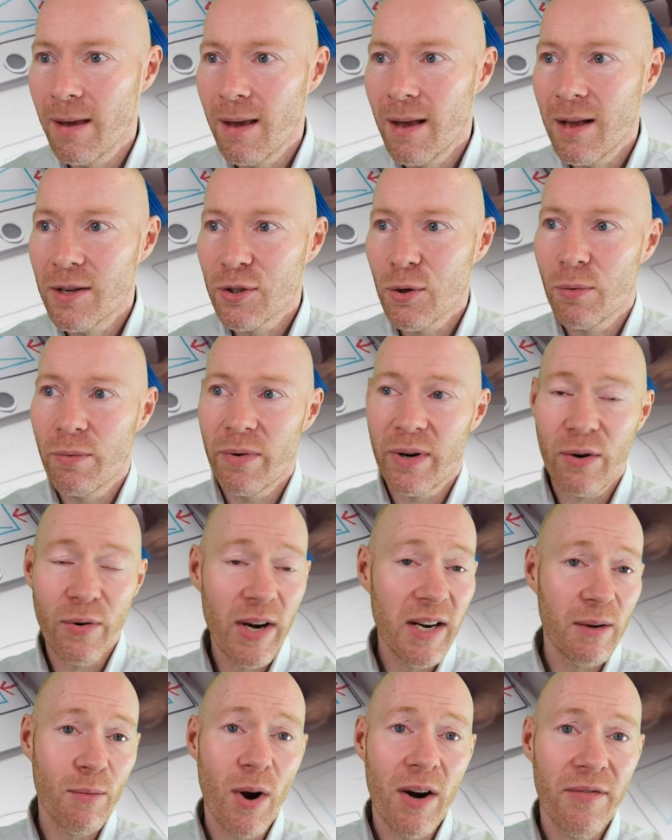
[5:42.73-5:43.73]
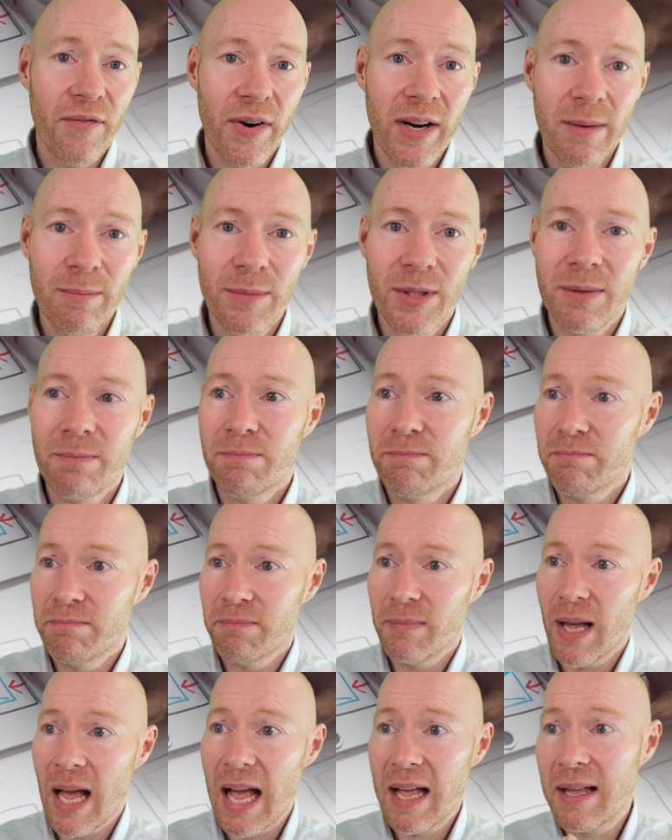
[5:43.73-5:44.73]
So when creating wireframes,
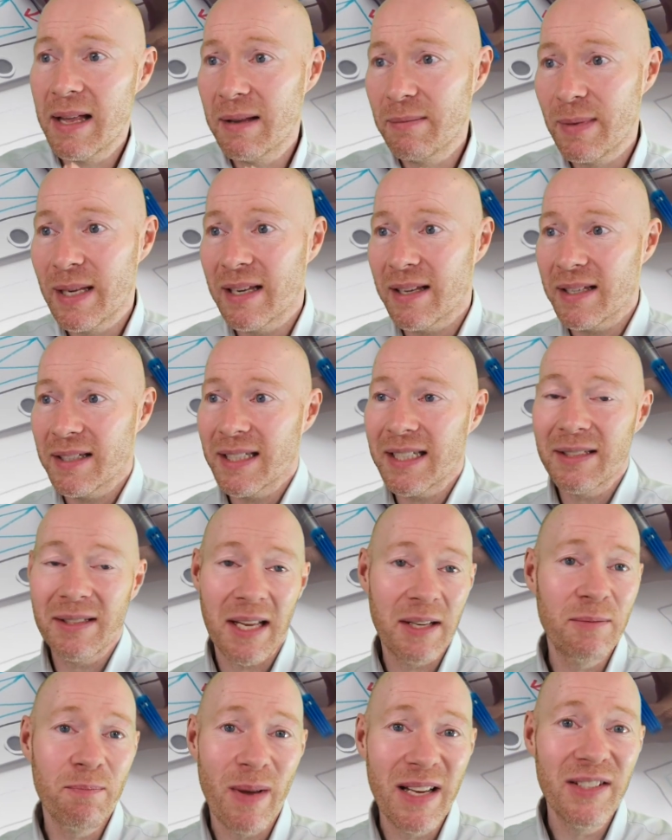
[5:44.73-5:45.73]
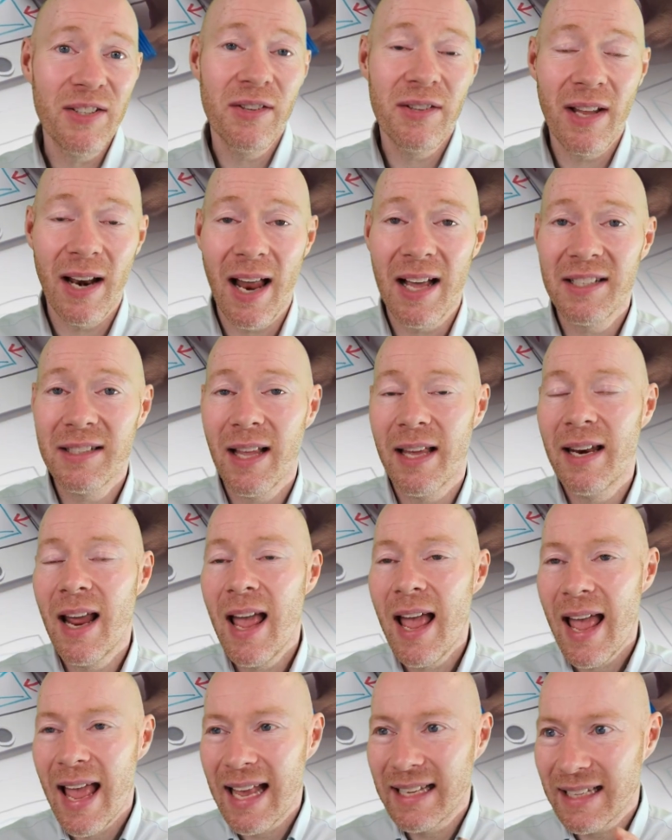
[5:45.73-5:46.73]
I mean, it's mentioned in the last slide,
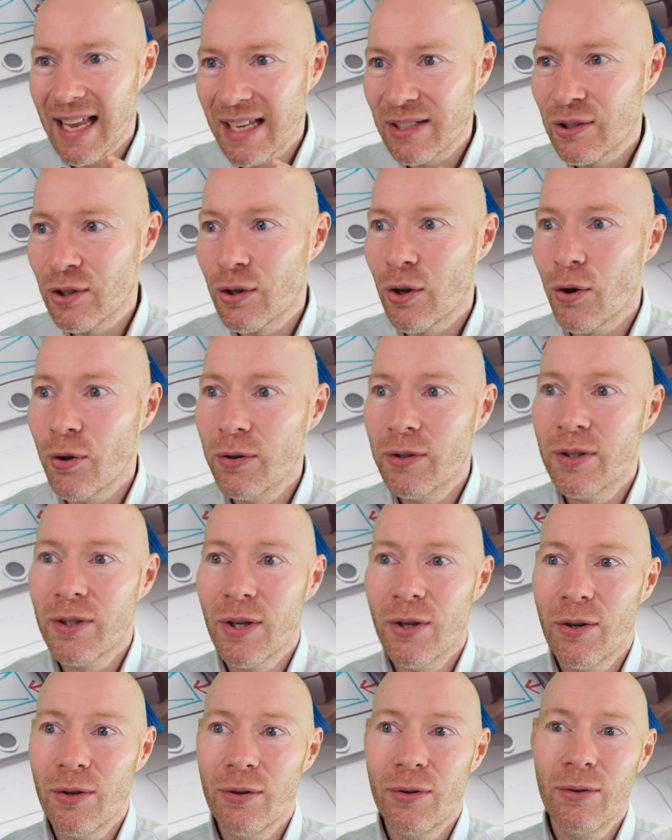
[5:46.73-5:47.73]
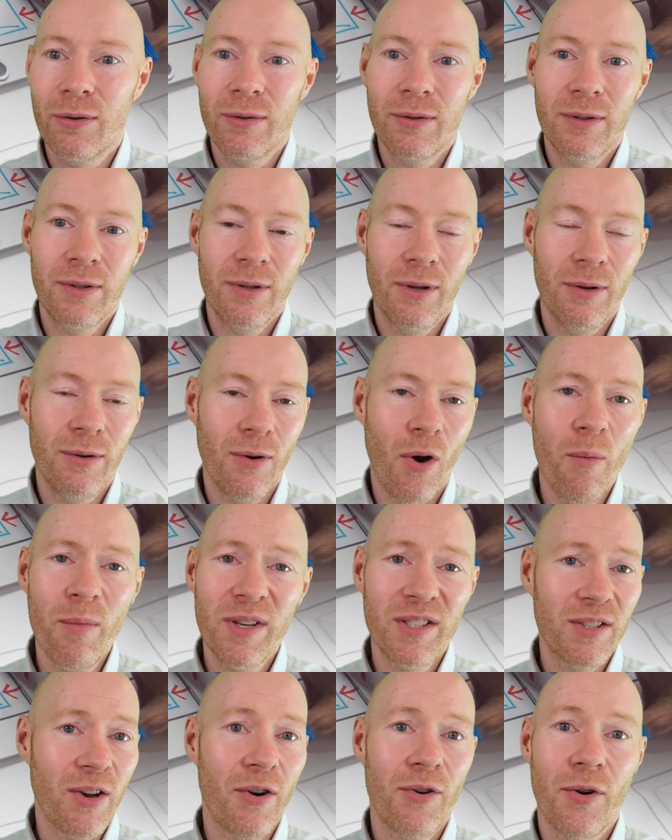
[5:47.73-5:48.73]
it is good to almost
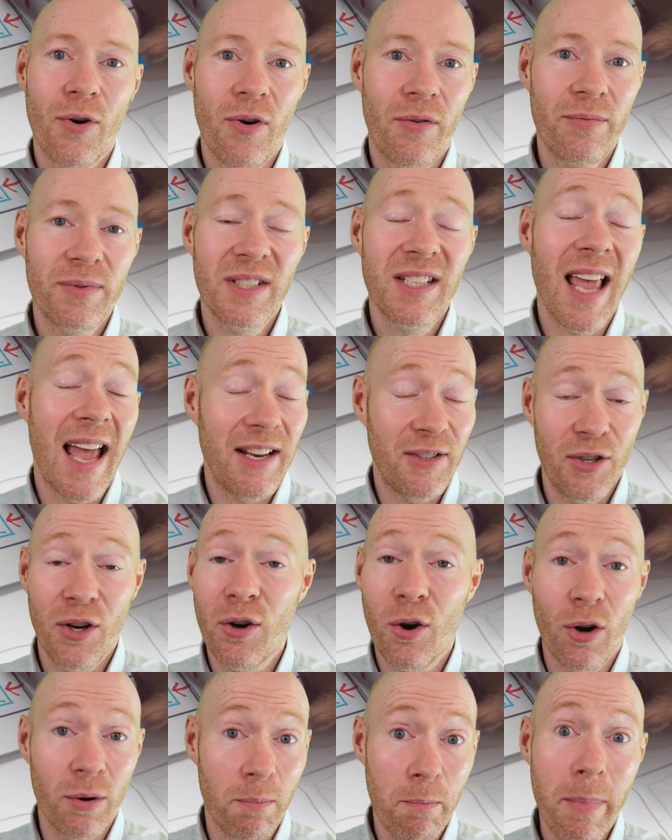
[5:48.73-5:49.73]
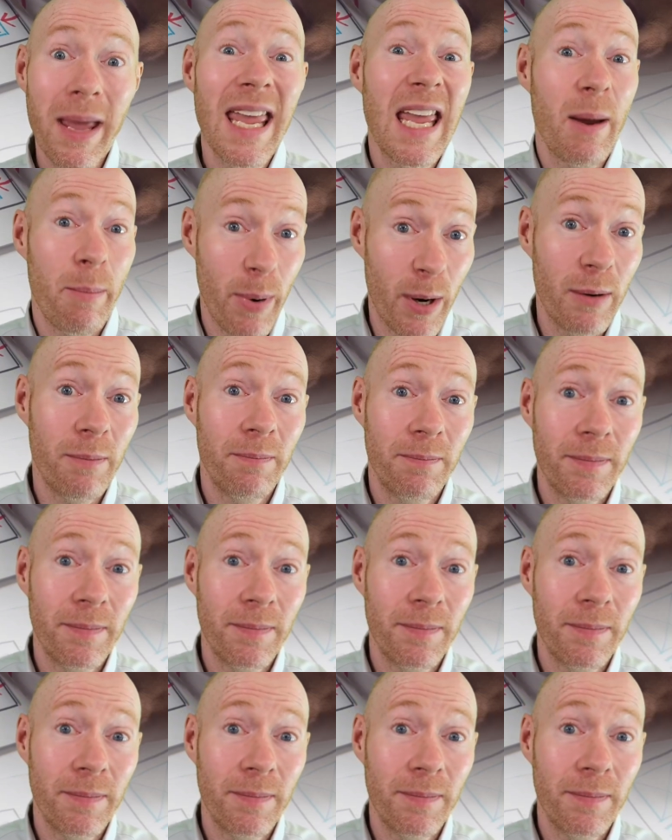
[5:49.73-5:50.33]
start off sketching on paper,